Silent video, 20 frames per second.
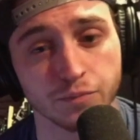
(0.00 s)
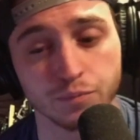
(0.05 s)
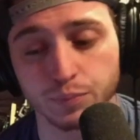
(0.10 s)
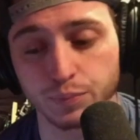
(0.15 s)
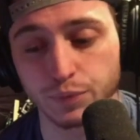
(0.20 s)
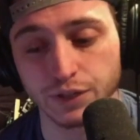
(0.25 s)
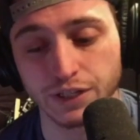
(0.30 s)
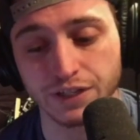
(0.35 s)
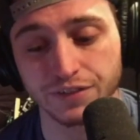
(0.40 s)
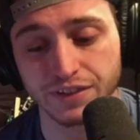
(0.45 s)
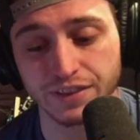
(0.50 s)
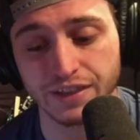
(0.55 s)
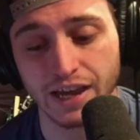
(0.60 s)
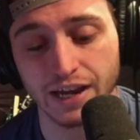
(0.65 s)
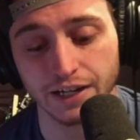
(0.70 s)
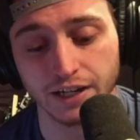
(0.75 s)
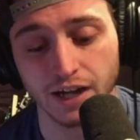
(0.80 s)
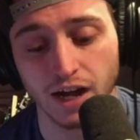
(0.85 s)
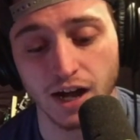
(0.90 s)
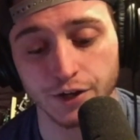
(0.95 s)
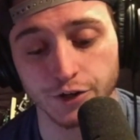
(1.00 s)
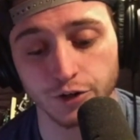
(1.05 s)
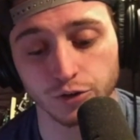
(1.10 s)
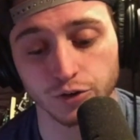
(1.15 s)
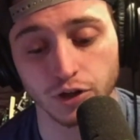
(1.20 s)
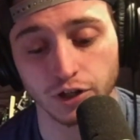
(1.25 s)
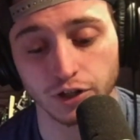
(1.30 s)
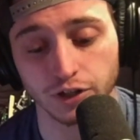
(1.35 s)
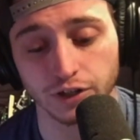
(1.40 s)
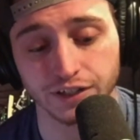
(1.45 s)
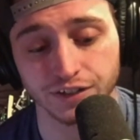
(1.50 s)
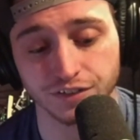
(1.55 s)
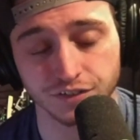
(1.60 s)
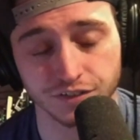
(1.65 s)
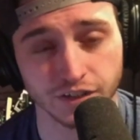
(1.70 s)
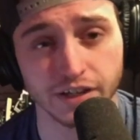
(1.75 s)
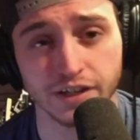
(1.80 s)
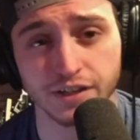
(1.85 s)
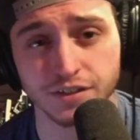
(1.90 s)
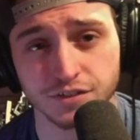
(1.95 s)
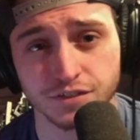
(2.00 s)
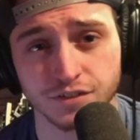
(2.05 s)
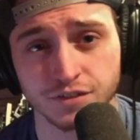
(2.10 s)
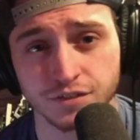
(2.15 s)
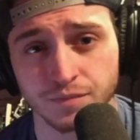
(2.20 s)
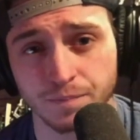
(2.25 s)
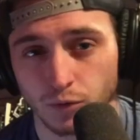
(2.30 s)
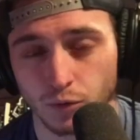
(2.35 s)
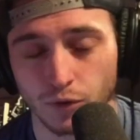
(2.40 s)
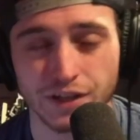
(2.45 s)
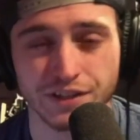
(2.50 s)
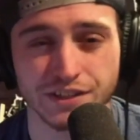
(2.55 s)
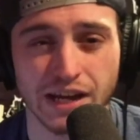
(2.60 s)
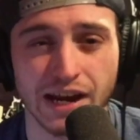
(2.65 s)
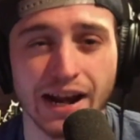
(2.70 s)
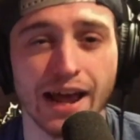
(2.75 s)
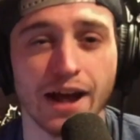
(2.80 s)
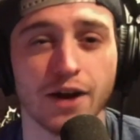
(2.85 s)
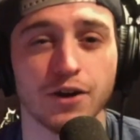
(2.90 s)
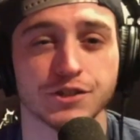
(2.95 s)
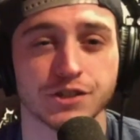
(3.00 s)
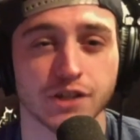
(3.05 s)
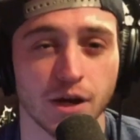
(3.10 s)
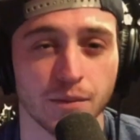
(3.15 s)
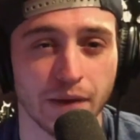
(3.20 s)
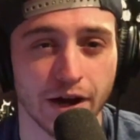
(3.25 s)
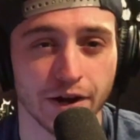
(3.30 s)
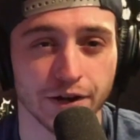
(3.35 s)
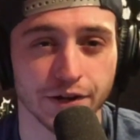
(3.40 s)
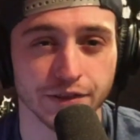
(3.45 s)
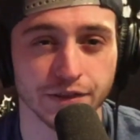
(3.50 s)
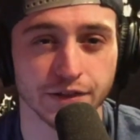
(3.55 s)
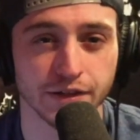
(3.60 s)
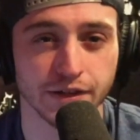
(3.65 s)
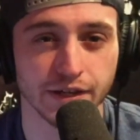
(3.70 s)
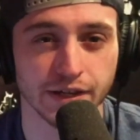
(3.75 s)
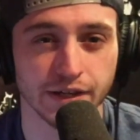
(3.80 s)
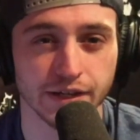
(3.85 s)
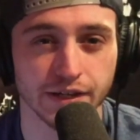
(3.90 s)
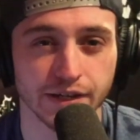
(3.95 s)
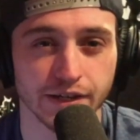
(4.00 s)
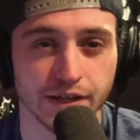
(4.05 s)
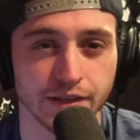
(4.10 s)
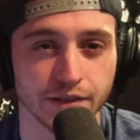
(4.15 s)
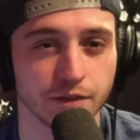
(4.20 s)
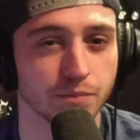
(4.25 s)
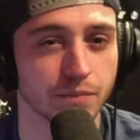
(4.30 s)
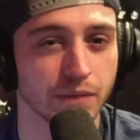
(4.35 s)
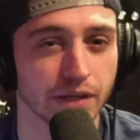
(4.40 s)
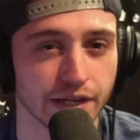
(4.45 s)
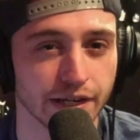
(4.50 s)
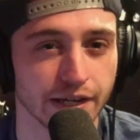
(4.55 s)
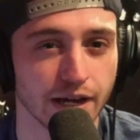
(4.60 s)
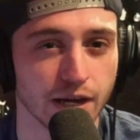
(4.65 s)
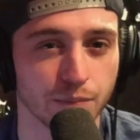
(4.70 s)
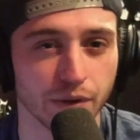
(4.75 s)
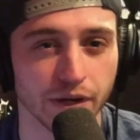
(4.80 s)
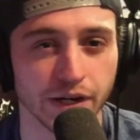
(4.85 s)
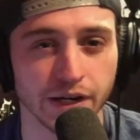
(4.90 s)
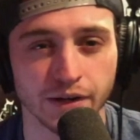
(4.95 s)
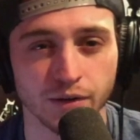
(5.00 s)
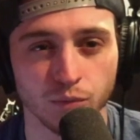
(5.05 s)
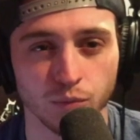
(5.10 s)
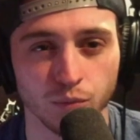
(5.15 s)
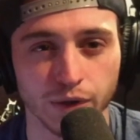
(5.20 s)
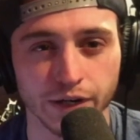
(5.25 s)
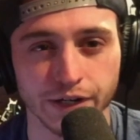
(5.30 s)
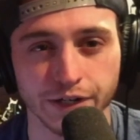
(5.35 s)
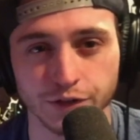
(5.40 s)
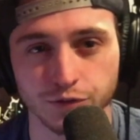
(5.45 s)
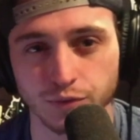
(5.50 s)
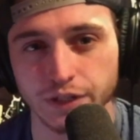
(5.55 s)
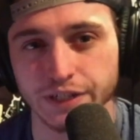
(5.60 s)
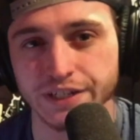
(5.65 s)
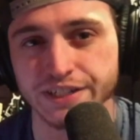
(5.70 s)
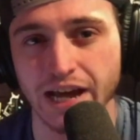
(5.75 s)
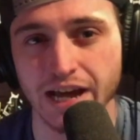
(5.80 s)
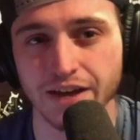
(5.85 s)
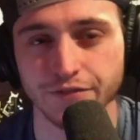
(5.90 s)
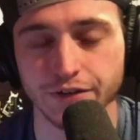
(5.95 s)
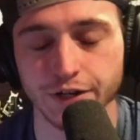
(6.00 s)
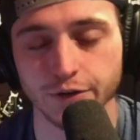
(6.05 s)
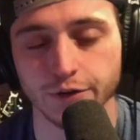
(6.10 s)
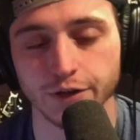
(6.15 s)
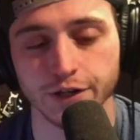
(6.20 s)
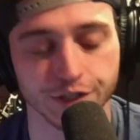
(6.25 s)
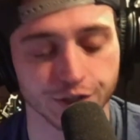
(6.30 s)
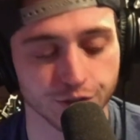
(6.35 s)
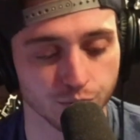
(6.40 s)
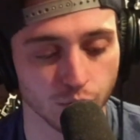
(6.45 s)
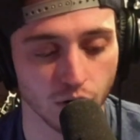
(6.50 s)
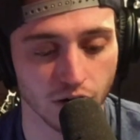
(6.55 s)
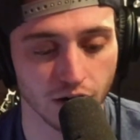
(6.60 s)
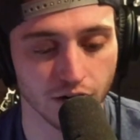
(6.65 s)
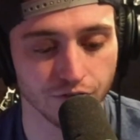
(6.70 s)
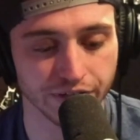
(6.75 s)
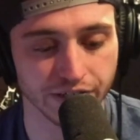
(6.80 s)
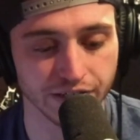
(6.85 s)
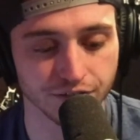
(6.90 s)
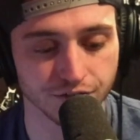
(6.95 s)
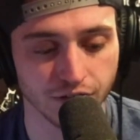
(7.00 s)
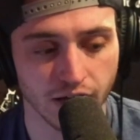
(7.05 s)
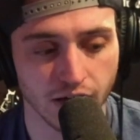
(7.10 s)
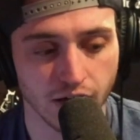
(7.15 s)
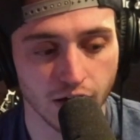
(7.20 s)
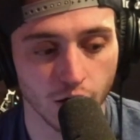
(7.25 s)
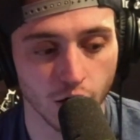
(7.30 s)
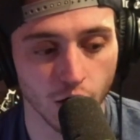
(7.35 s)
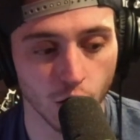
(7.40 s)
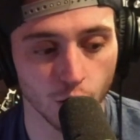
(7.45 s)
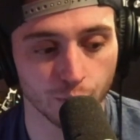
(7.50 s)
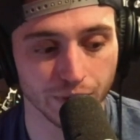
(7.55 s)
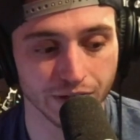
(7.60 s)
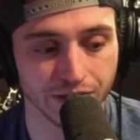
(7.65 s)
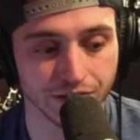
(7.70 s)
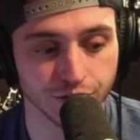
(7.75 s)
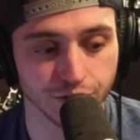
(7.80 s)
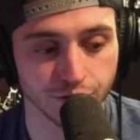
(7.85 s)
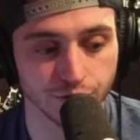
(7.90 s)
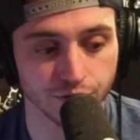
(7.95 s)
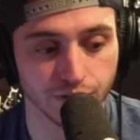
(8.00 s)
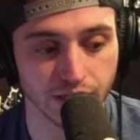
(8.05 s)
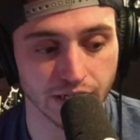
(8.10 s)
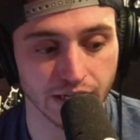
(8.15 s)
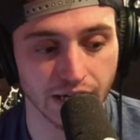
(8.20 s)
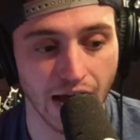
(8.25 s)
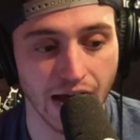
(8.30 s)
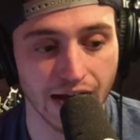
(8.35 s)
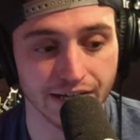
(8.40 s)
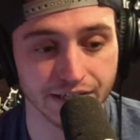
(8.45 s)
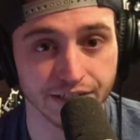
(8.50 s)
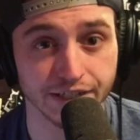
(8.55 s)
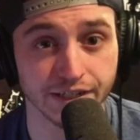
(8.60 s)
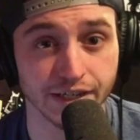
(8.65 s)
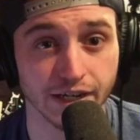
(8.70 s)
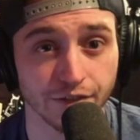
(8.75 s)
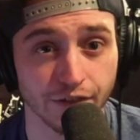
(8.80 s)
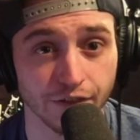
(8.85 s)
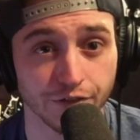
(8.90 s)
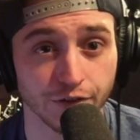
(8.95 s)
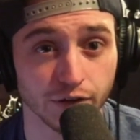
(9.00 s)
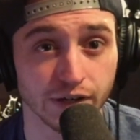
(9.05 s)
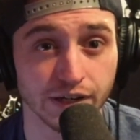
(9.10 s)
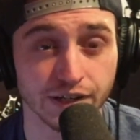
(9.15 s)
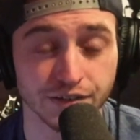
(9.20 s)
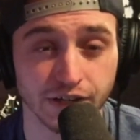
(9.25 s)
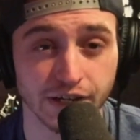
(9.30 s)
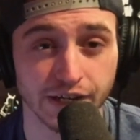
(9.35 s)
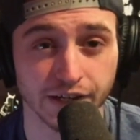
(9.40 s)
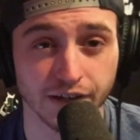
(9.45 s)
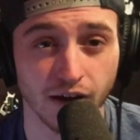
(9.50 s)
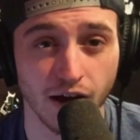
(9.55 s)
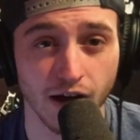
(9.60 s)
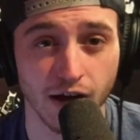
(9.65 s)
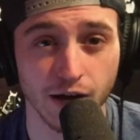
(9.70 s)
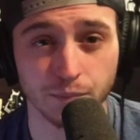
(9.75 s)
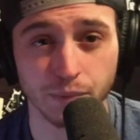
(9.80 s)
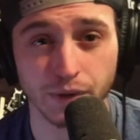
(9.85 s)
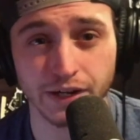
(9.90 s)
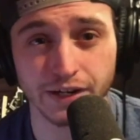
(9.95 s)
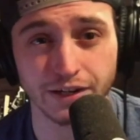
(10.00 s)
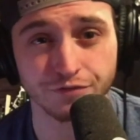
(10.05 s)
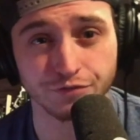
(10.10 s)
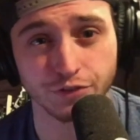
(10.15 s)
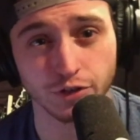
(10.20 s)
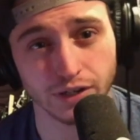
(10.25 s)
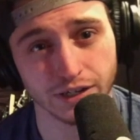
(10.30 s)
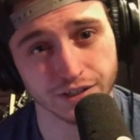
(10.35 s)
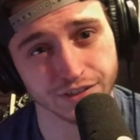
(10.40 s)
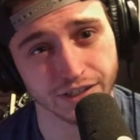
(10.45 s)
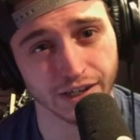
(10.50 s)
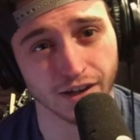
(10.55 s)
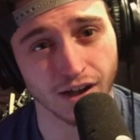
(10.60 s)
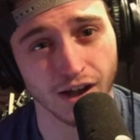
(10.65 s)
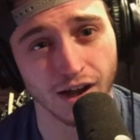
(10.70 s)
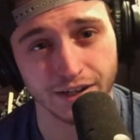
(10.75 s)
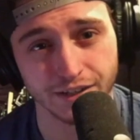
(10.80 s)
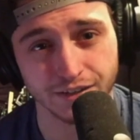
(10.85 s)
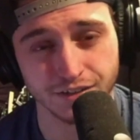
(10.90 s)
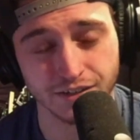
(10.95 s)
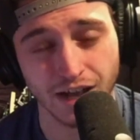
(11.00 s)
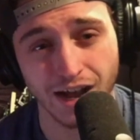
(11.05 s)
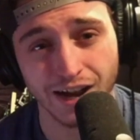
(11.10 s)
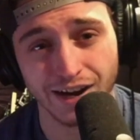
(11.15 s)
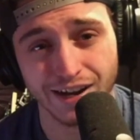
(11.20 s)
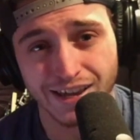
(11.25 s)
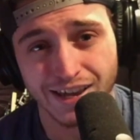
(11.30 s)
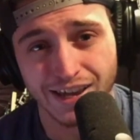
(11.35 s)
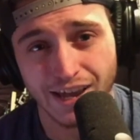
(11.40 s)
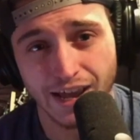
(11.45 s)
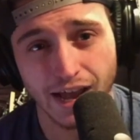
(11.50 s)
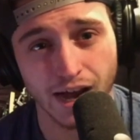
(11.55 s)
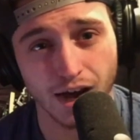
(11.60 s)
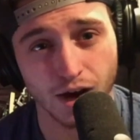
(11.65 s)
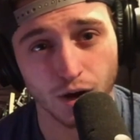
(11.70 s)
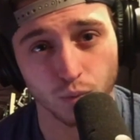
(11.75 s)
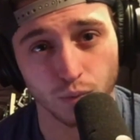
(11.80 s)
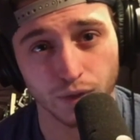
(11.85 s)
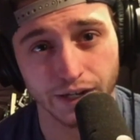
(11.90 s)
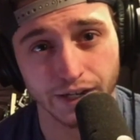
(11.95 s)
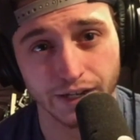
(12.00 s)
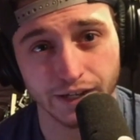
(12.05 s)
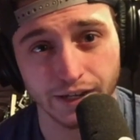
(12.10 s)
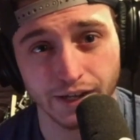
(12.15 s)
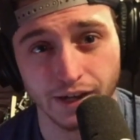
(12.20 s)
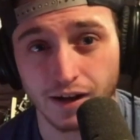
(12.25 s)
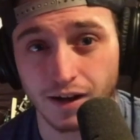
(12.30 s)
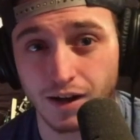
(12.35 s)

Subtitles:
believing that God no longer exists. Well, that's kind of how it's come out in the media, but when you really dive into it, it's more of he's open to the idea that there is a God, but if there is a God, it's not how we